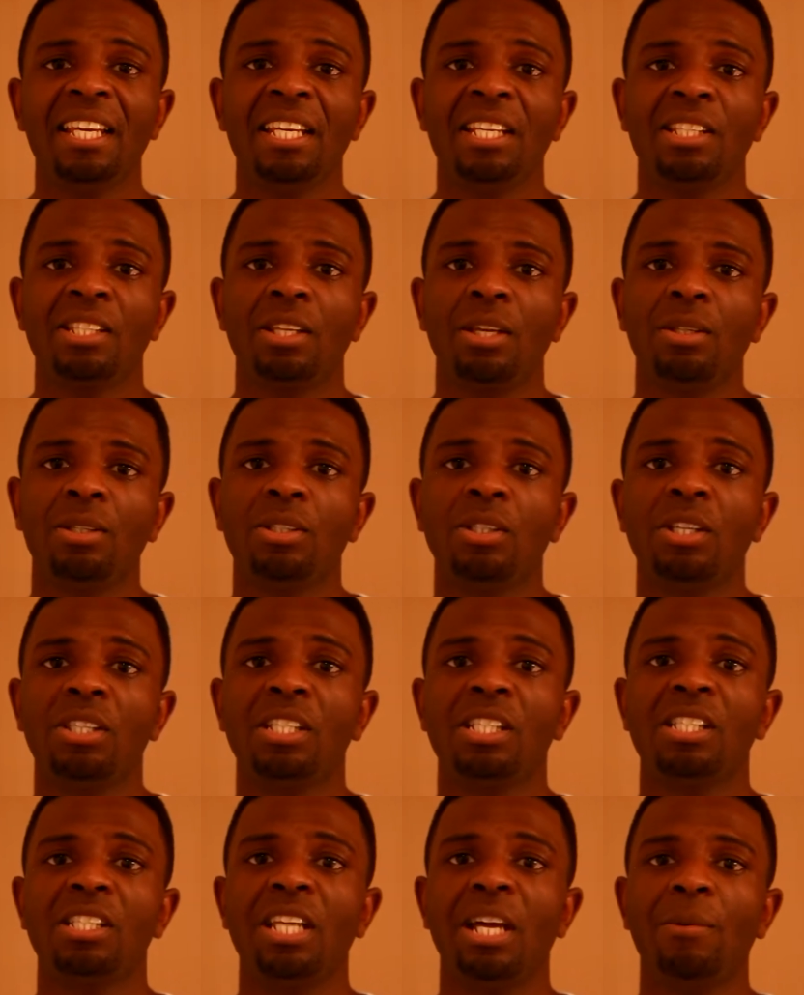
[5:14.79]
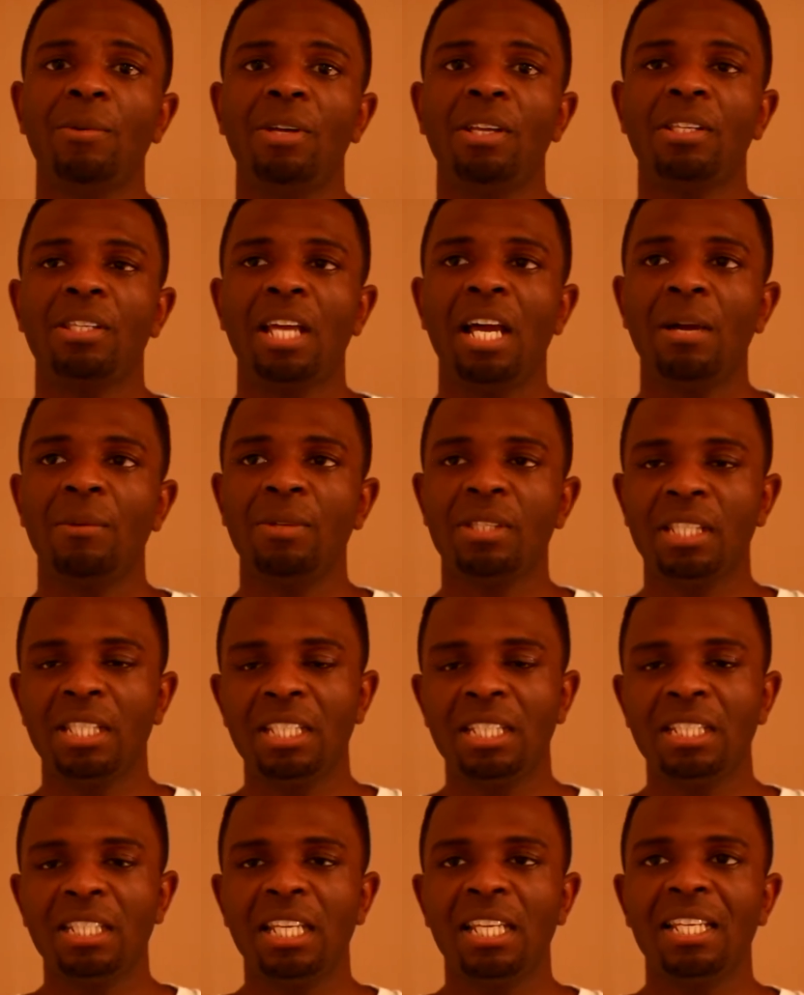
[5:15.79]
So the sausages I was
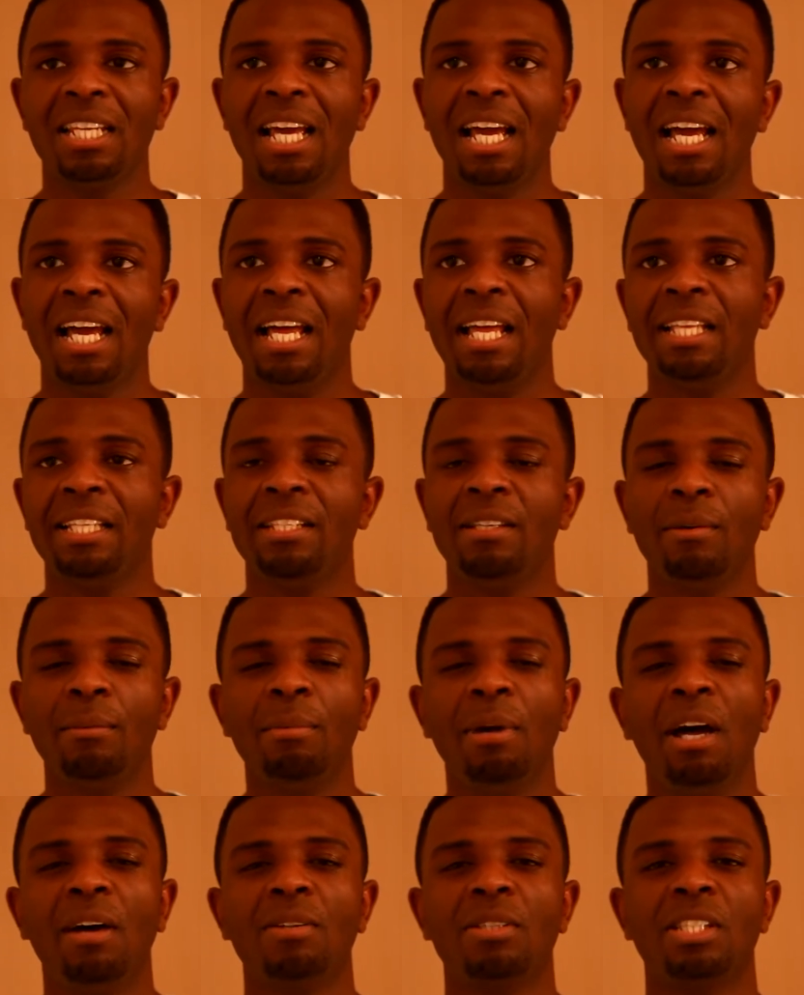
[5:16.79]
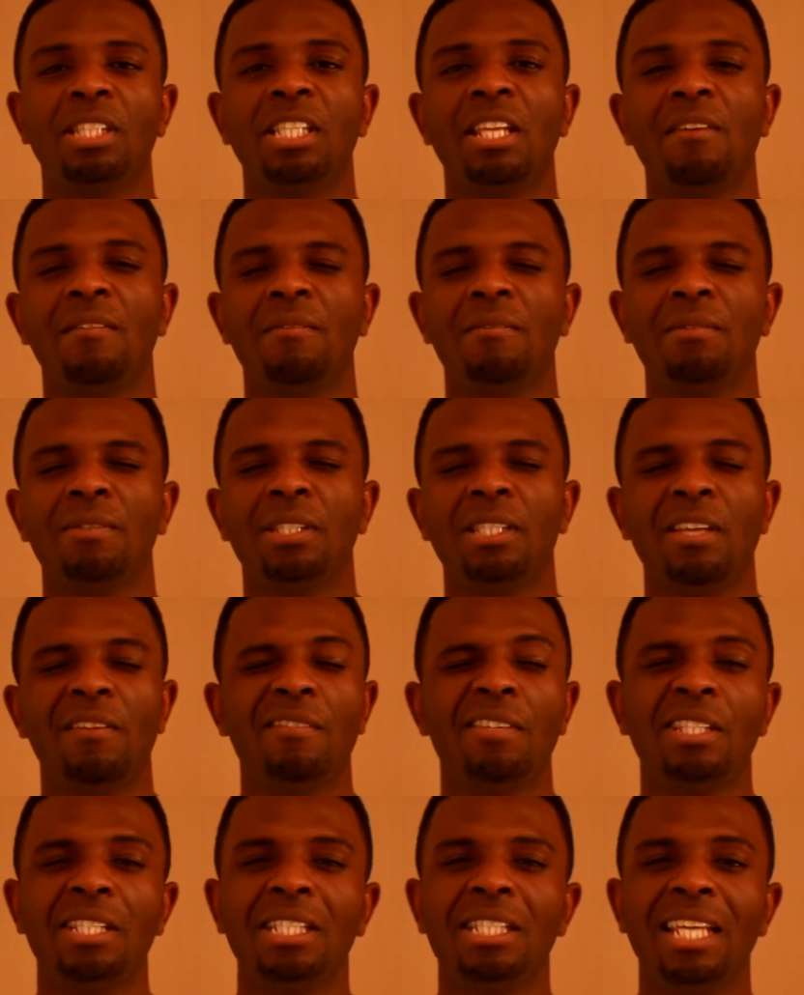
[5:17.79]
eating had about
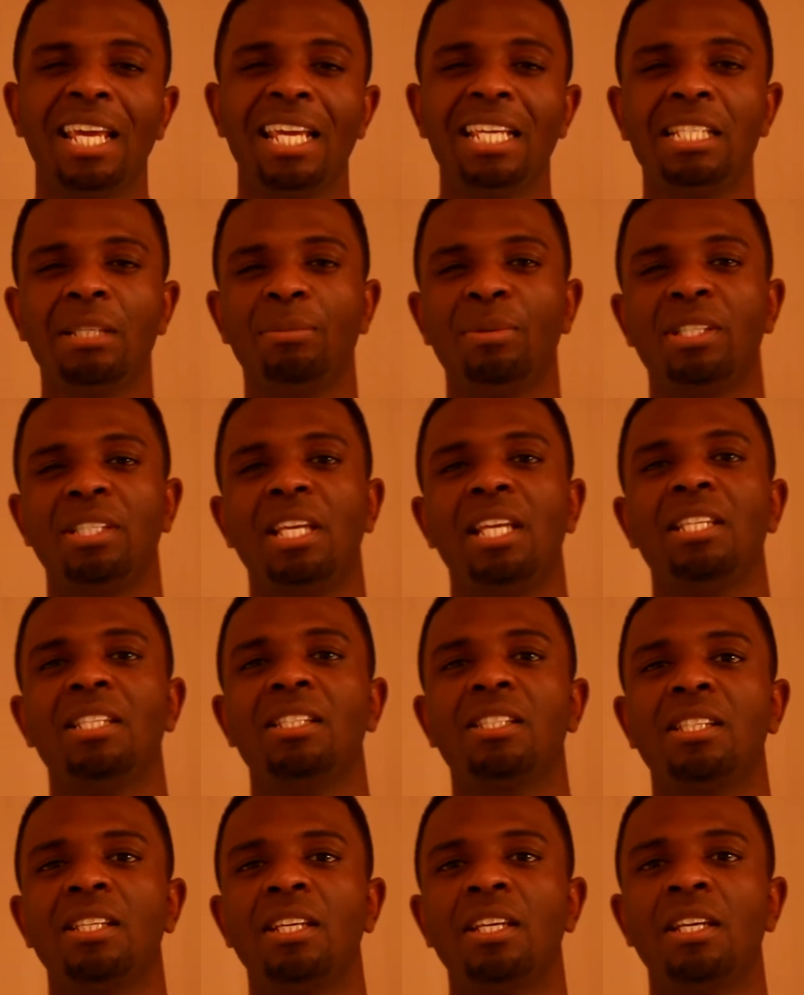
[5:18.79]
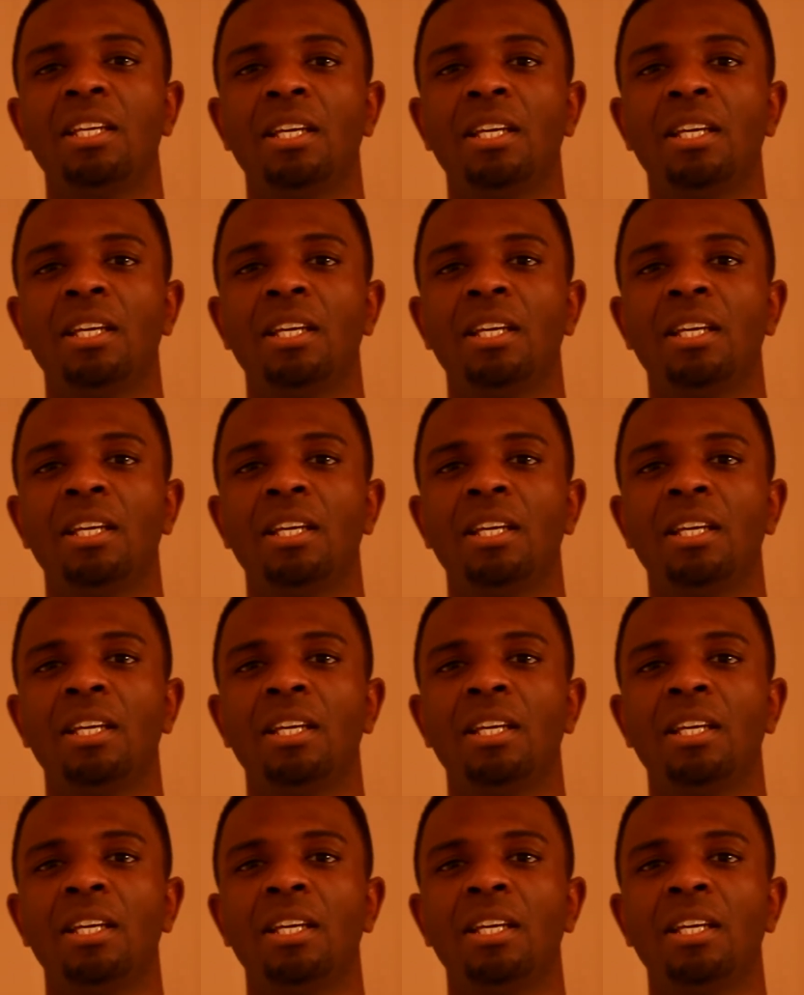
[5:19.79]
70 to 80%